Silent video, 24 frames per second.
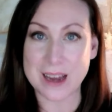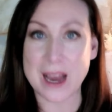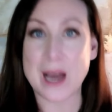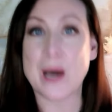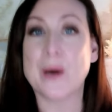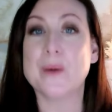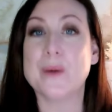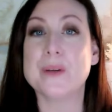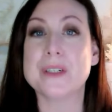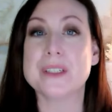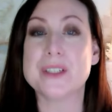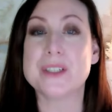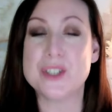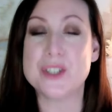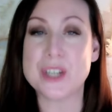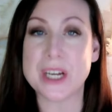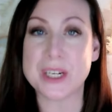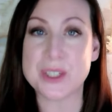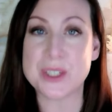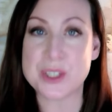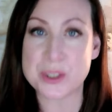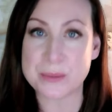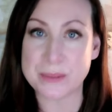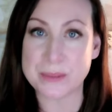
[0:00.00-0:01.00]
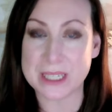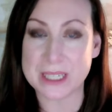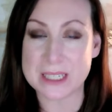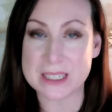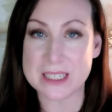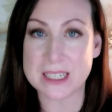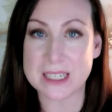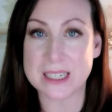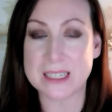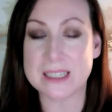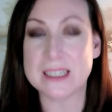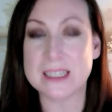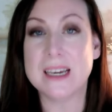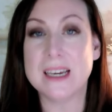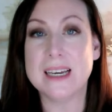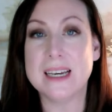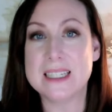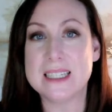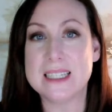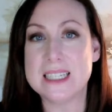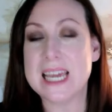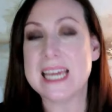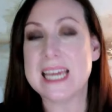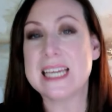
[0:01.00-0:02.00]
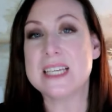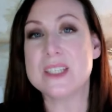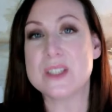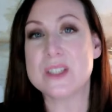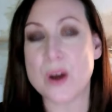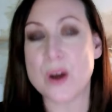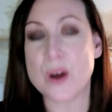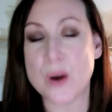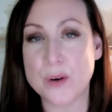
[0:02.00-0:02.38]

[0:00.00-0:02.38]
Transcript: our judgment. It takes